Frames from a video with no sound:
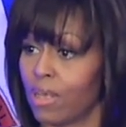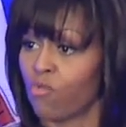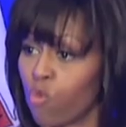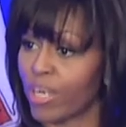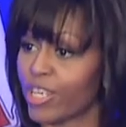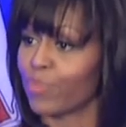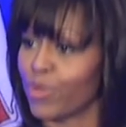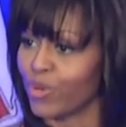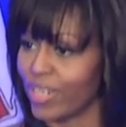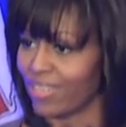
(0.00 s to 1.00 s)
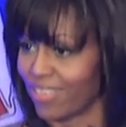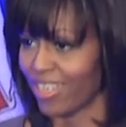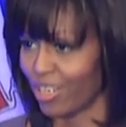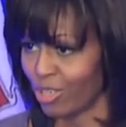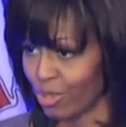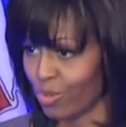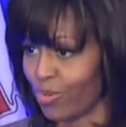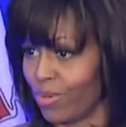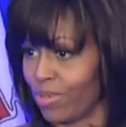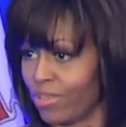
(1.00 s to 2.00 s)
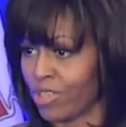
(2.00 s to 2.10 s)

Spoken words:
of what communities can do